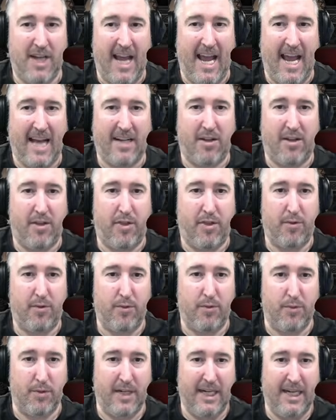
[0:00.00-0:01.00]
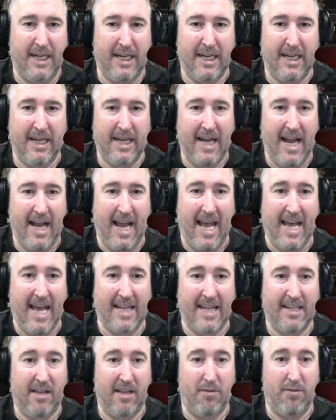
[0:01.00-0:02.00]
Act 3
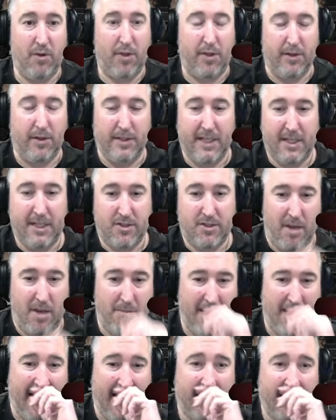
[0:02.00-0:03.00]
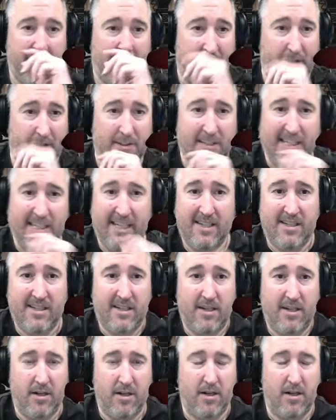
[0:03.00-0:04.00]
at level 30. So I'm Act 30,
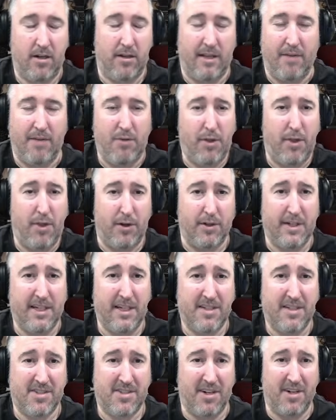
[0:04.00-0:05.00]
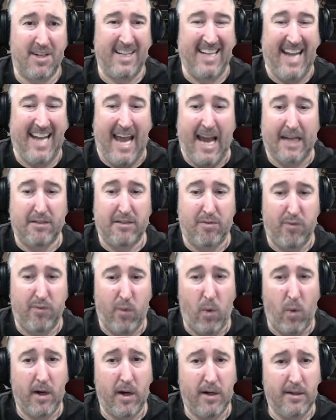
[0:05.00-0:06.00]
or level 30, starting Act
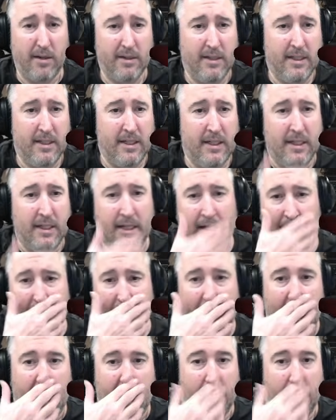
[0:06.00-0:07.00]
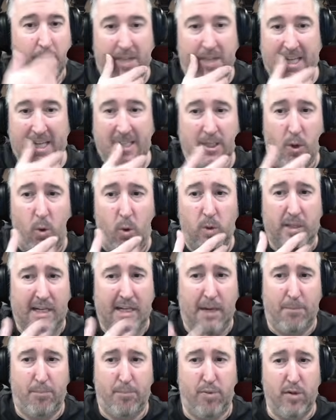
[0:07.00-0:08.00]
4. Things are holding
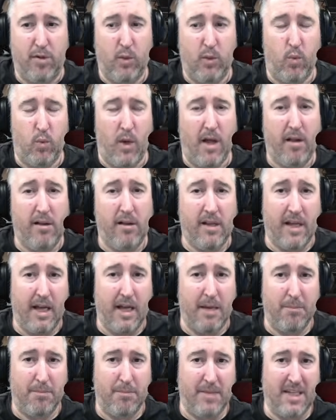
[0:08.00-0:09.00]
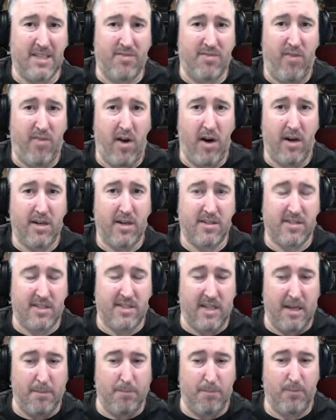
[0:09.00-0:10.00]
up pretty well as far as
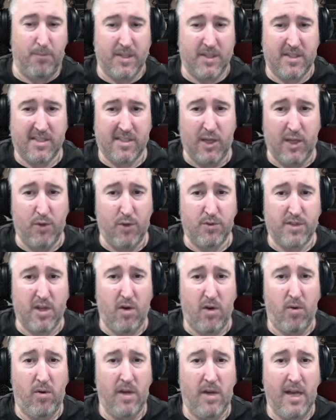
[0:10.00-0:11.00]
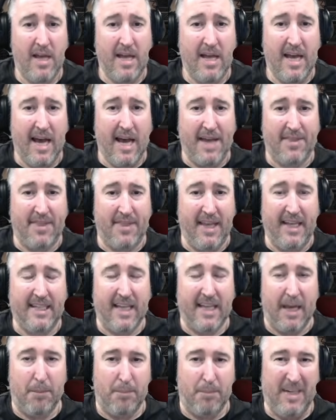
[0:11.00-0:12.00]
skills go. I think
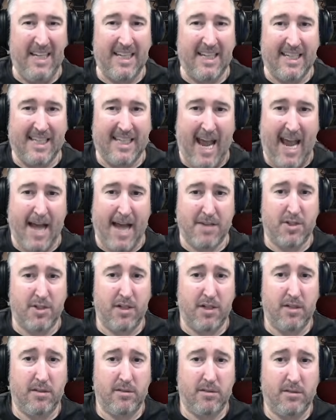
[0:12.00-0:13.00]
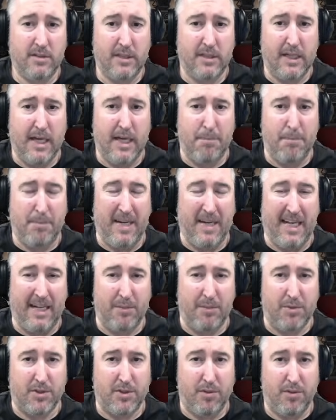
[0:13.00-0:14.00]
being a caster, being
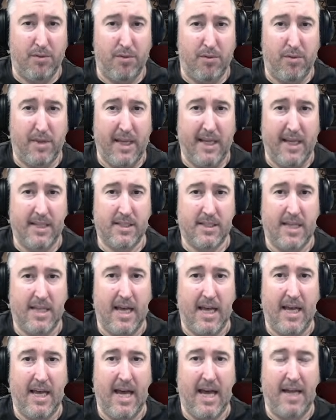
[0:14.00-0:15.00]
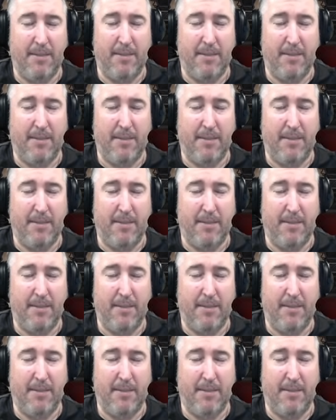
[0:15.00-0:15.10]
able to do things on